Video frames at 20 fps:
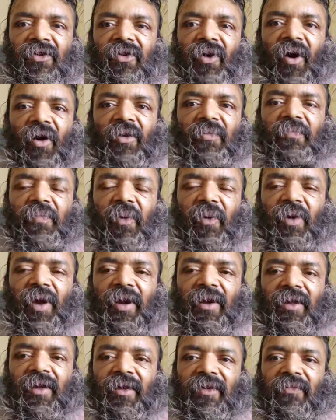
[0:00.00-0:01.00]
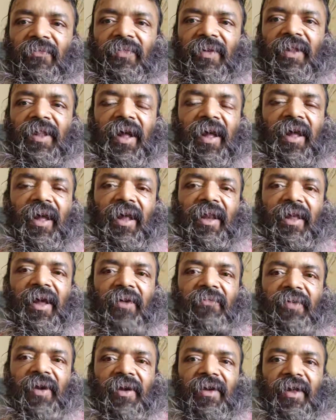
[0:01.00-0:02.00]
dot product with the
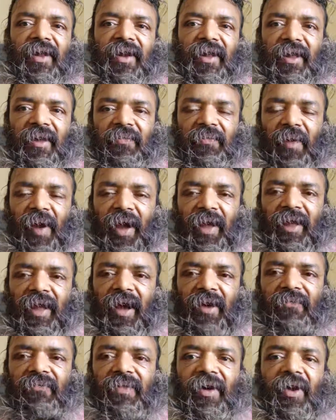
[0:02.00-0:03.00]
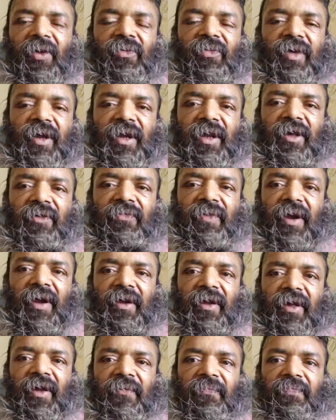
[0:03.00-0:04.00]
area vector. If I have velocity
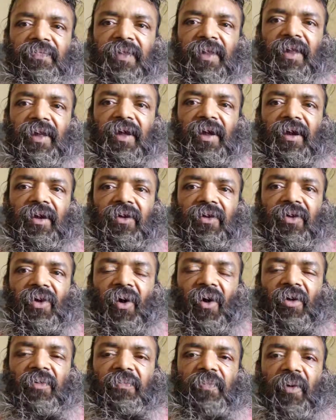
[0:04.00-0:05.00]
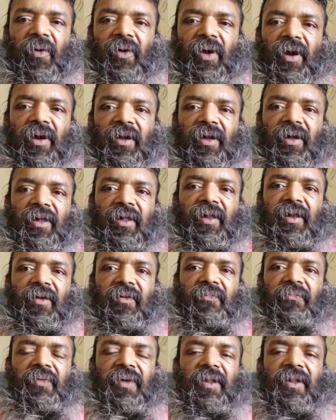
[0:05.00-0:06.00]
vector dot product
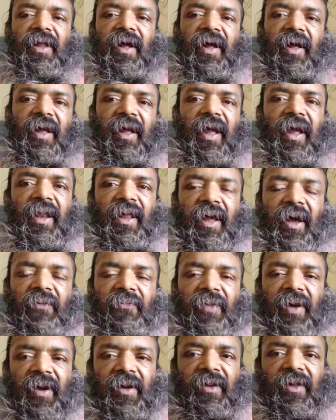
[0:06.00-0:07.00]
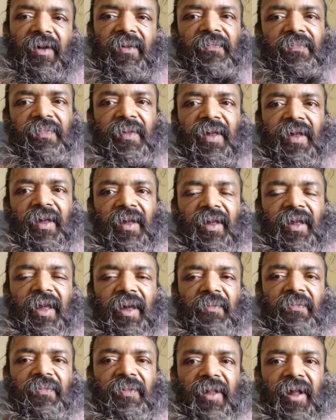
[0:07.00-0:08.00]
with the area vector
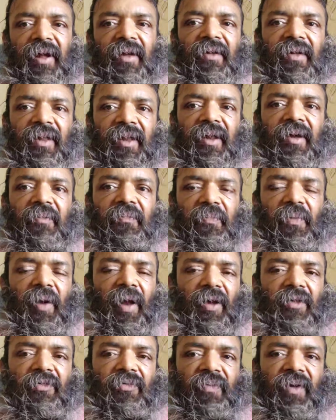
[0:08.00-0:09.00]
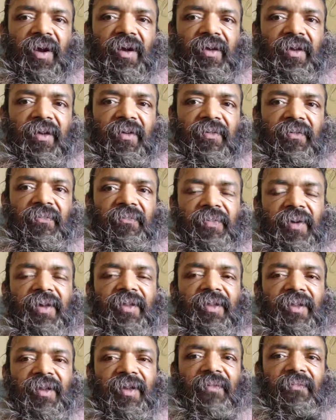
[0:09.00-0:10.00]
gives the flux vector.
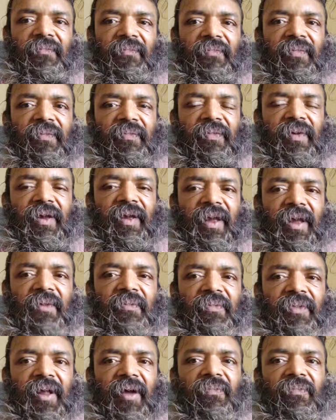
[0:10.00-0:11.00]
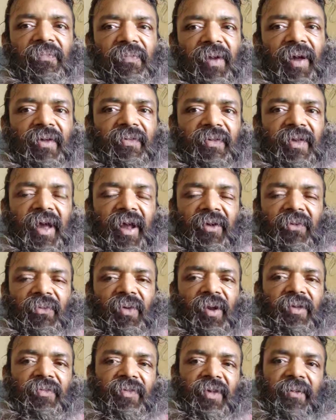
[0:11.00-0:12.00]
We gives the flux
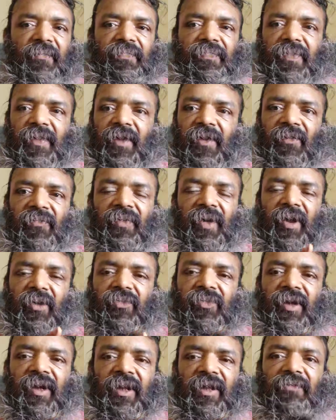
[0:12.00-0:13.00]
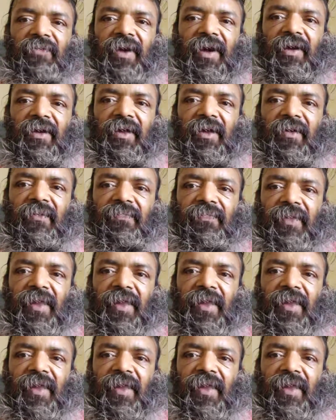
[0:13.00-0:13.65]
calculation. Velocity vector